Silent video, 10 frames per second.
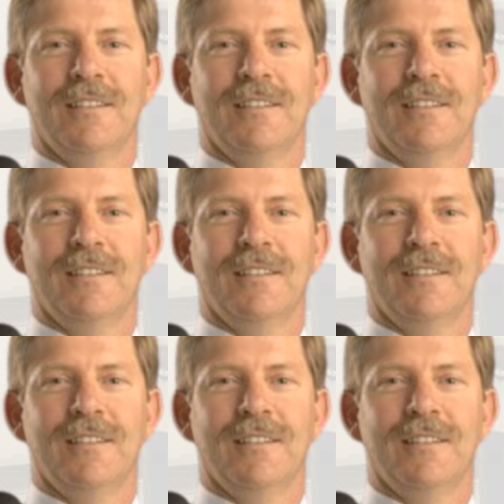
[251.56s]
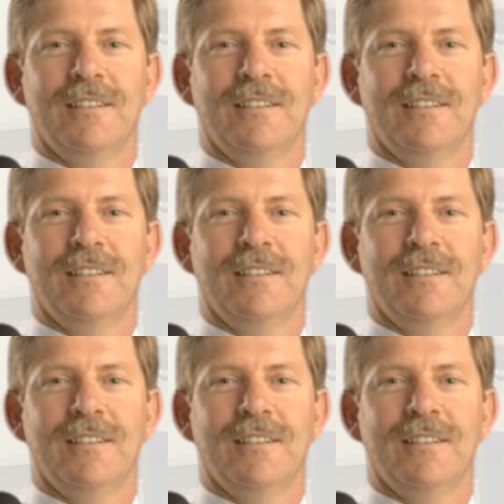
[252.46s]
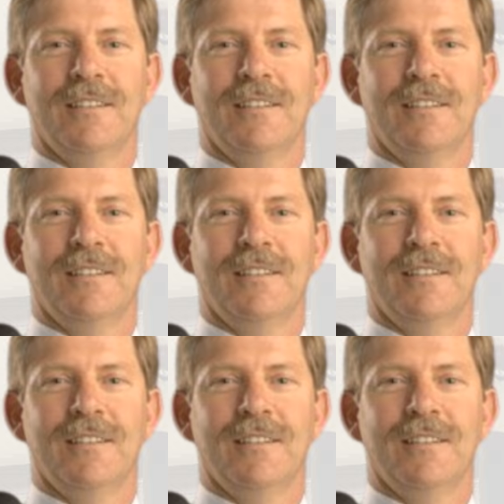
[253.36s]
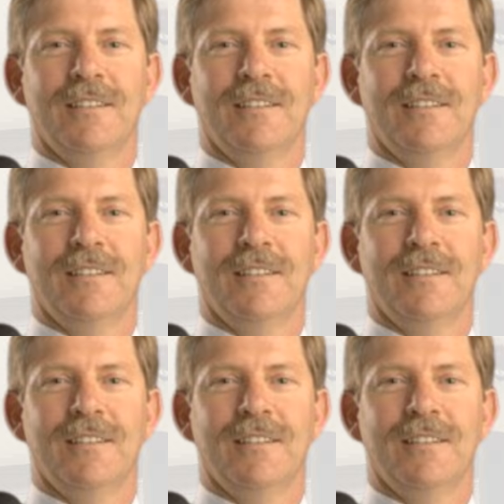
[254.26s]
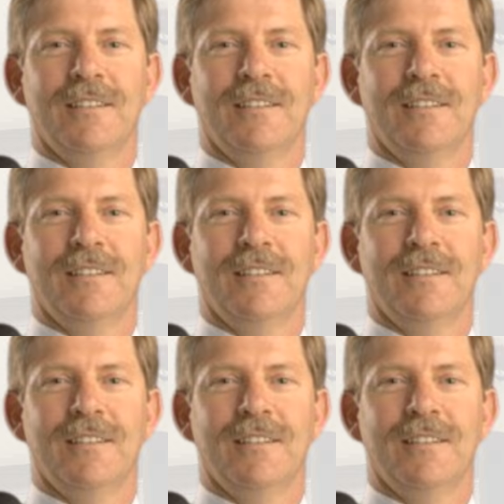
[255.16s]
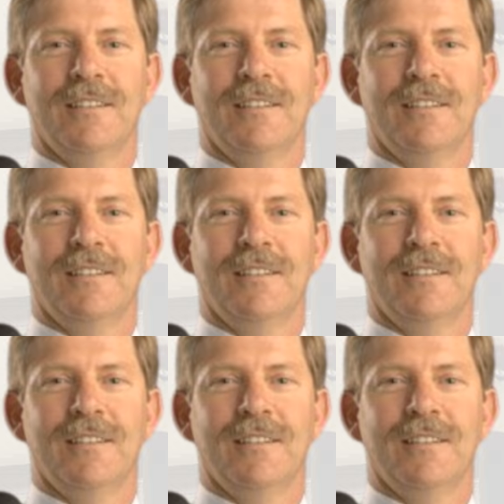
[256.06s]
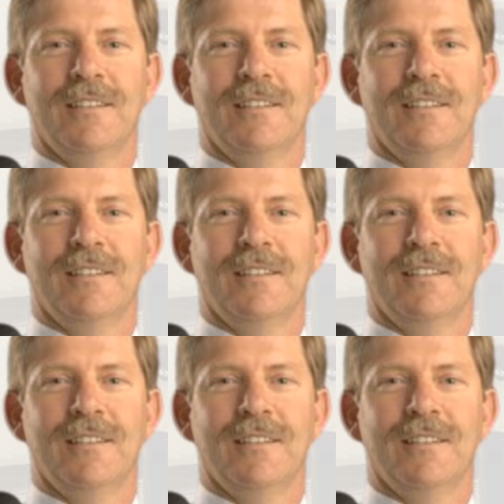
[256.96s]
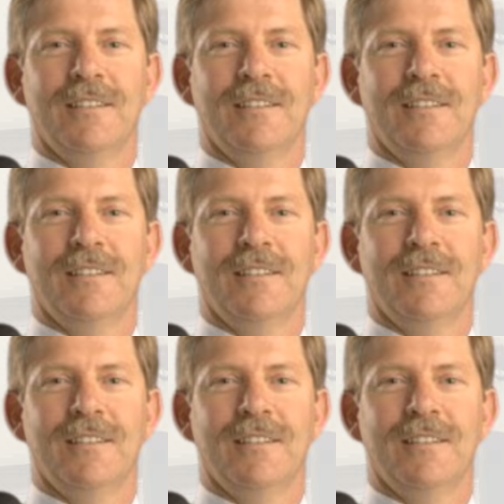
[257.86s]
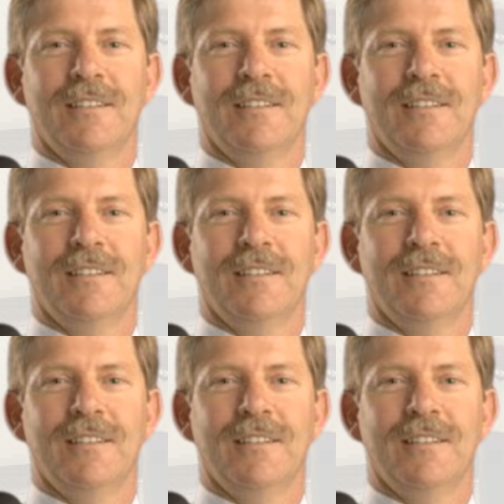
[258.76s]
This is a still picture; no speech is visible.